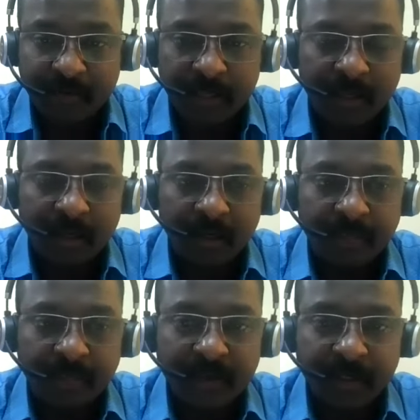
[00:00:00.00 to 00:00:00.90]
on
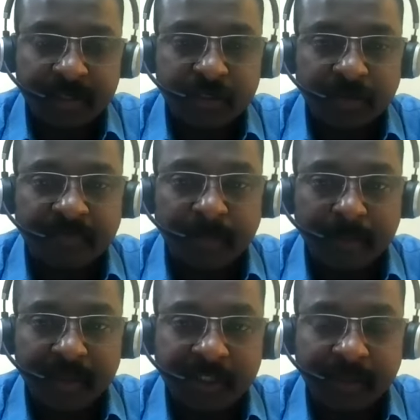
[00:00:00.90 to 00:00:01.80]
retention of the
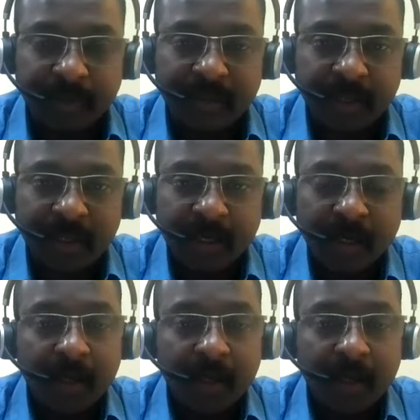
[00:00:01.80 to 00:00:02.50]
membership and the